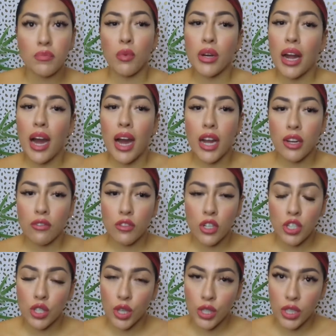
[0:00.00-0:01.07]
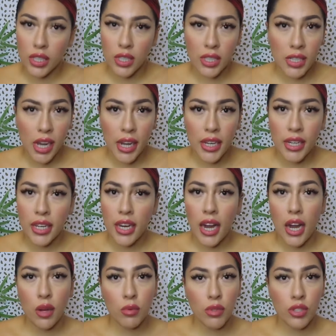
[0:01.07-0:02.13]
When I first started the diet,
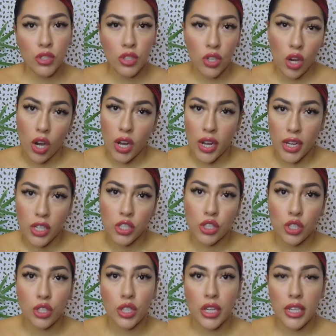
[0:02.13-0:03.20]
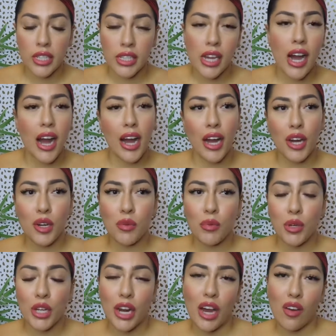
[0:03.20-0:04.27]
I was not as strict. I
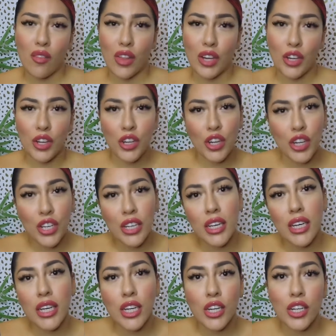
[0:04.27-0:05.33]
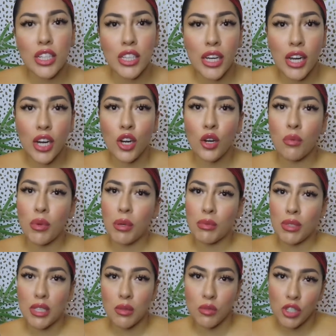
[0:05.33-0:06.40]
would have like a cookie here and there, or maybe
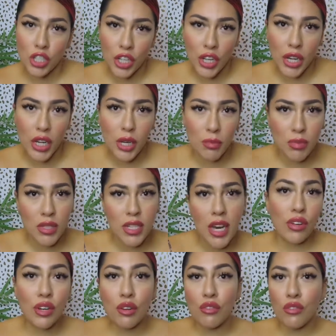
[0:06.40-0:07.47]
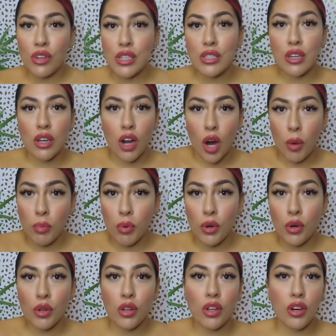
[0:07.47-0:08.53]
some chips. Even if it's a
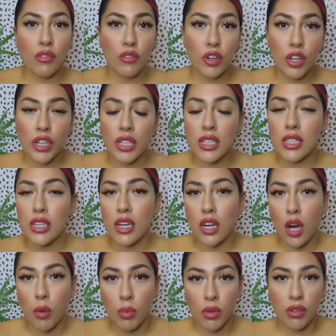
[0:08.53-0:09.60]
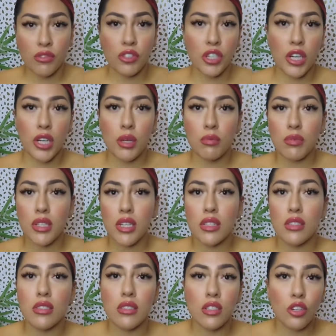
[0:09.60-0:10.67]
couple of cookies and a couple of chips,
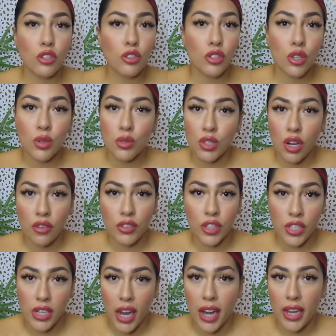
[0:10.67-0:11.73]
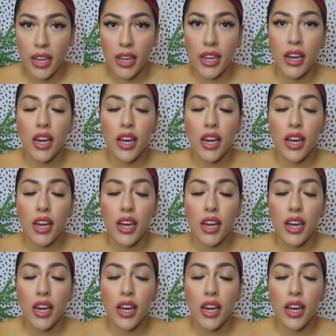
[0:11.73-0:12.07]
it still throws off your diet.